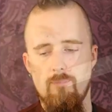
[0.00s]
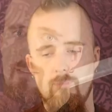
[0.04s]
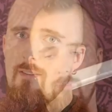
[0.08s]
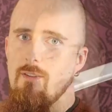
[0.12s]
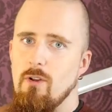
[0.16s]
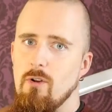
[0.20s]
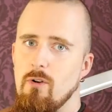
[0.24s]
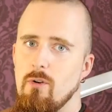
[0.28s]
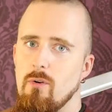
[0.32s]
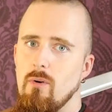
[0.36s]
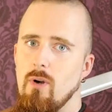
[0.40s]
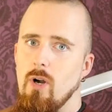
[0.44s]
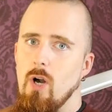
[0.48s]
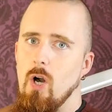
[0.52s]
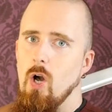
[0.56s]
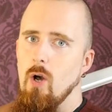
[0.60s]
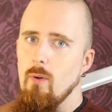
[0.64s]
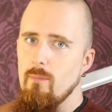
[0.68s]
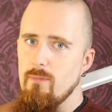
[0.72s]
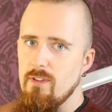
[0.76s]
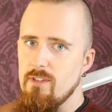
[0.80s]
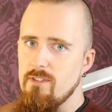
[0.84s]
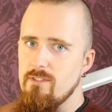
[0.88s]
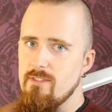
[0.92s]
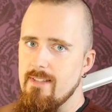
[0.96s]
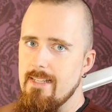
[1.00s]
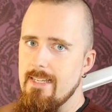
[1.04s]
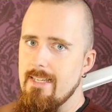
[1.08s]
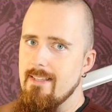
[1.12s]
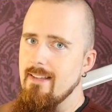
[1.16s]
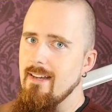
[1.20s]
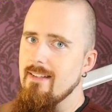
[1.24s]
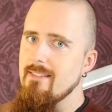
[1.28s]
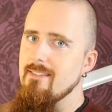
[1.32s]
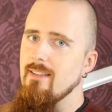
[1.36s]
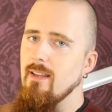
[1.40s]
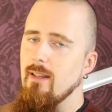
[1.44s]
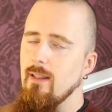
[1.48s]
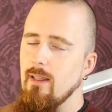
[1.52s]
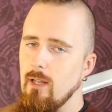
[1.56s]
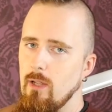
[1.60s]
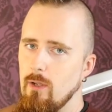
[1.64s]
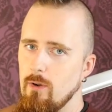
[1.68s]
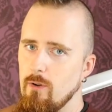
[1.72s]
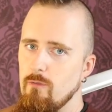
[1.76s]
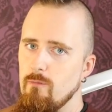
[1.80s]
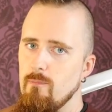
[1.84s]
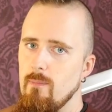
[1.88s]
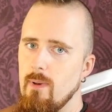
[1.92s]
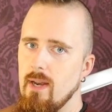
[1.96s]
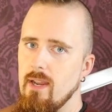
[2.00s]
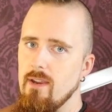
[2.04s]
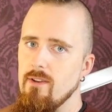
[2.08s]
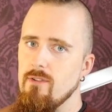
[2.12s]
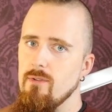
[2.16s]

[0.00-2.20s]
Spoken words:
So obviously that's a lot of money